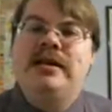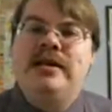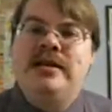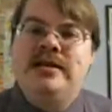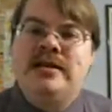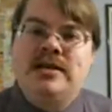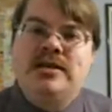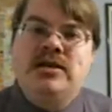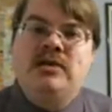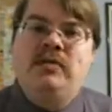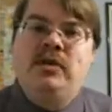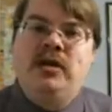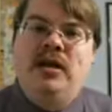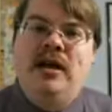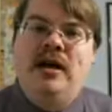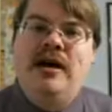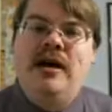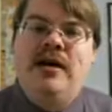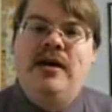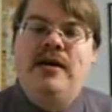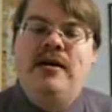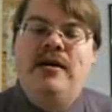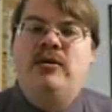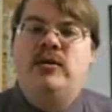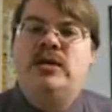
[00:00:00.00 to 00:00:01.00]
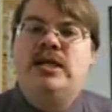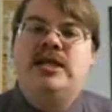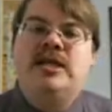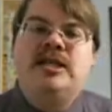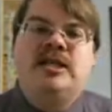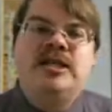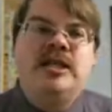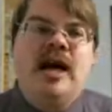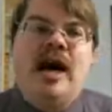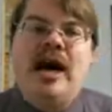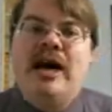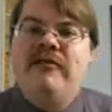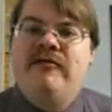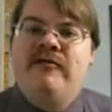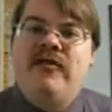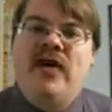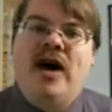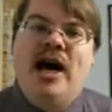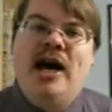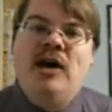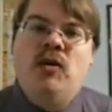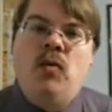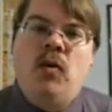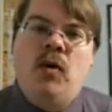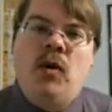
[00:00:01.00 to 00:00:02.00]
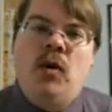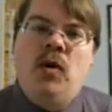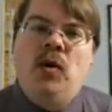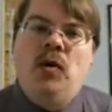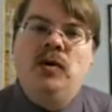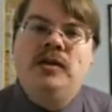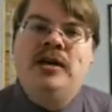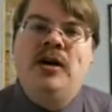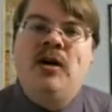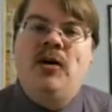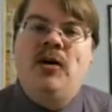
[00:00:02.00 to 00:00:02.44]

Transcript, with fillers: as a player. There's a sci-fi world called the